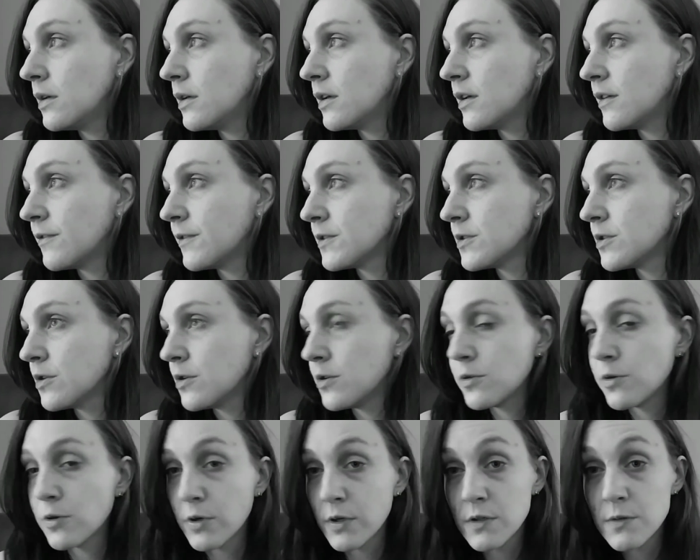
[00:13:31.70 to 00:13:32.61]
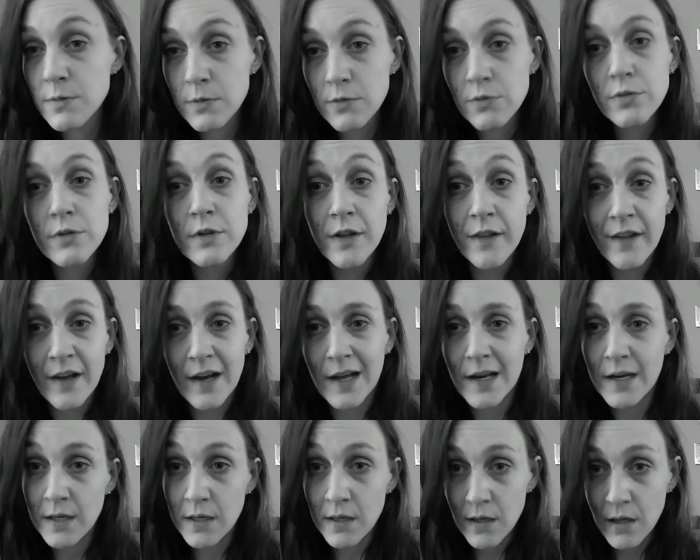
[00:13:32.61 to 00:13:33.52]
if it's a choice between
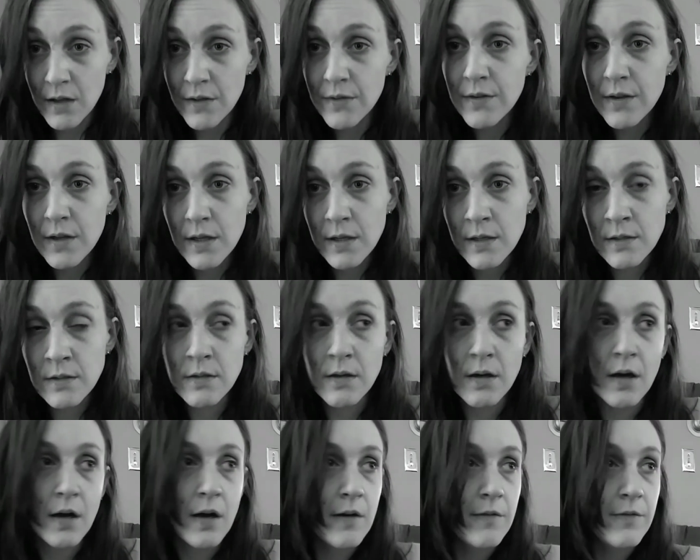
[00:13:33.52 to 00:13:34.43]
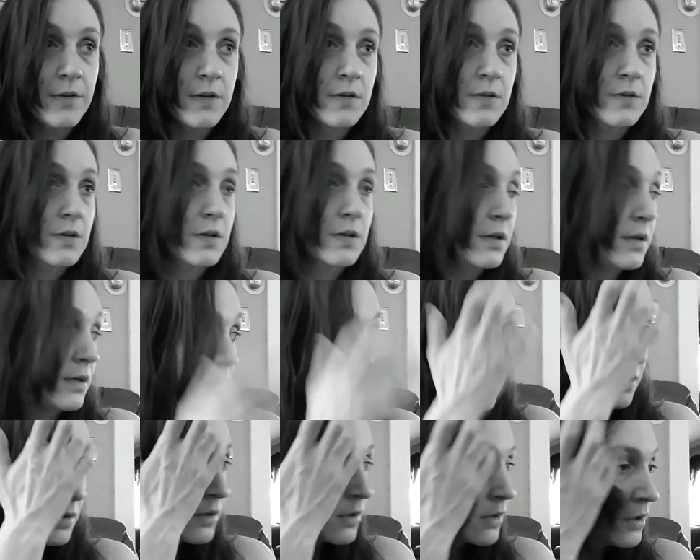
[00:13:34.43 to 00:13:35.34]
that and nothing, obviously,